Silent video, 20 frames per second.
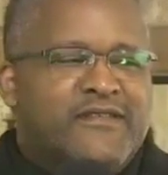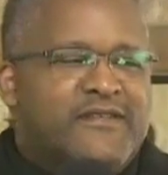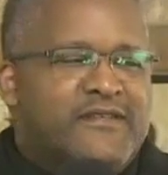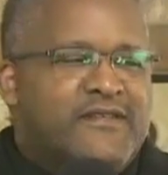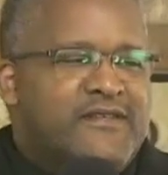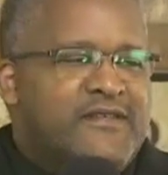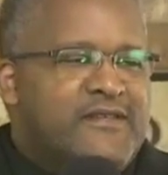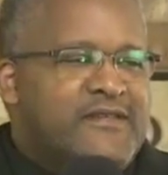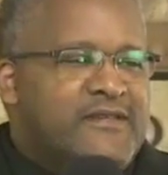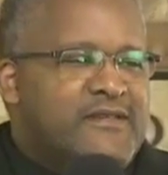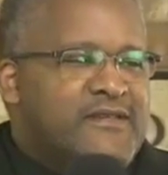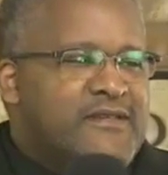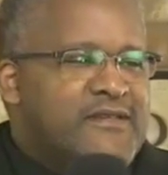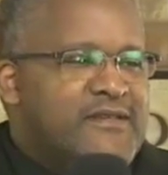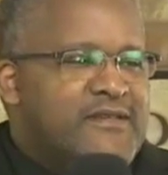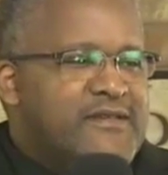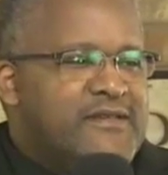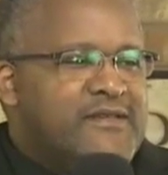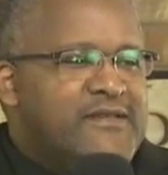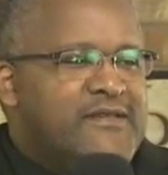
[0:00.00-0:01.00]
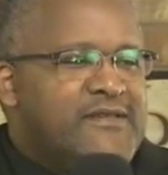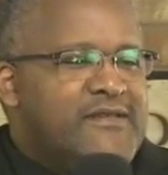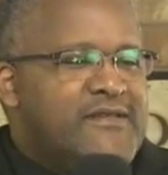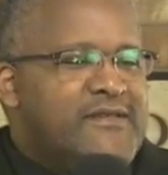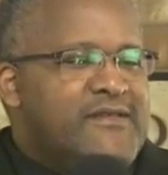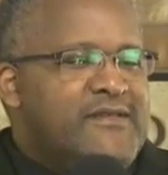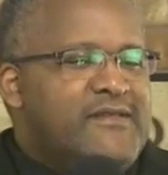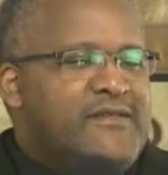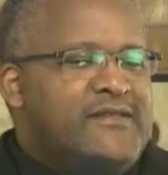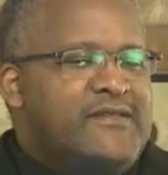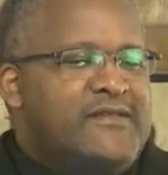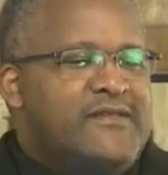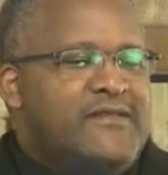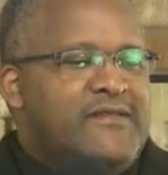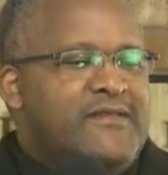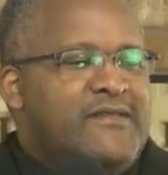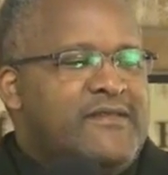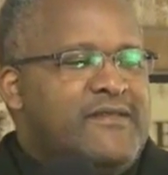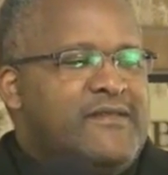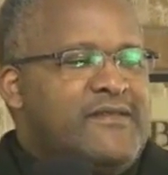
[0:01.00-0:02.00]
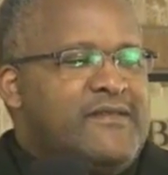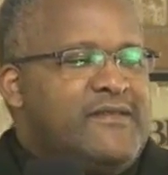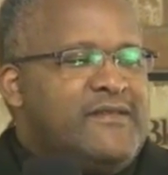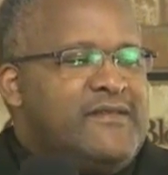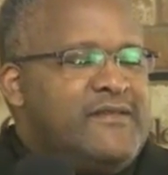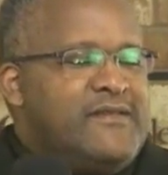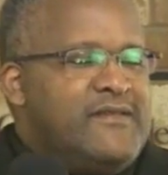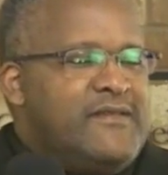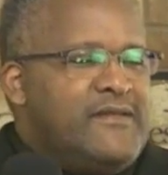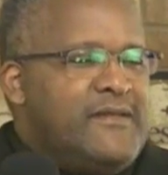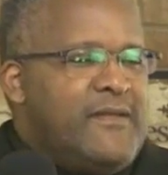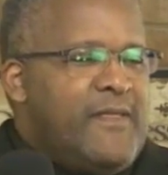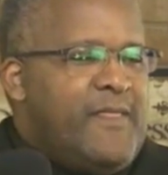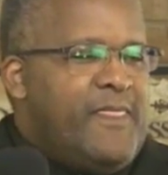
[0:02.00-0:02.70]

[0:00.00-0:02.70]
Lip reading: [no speech]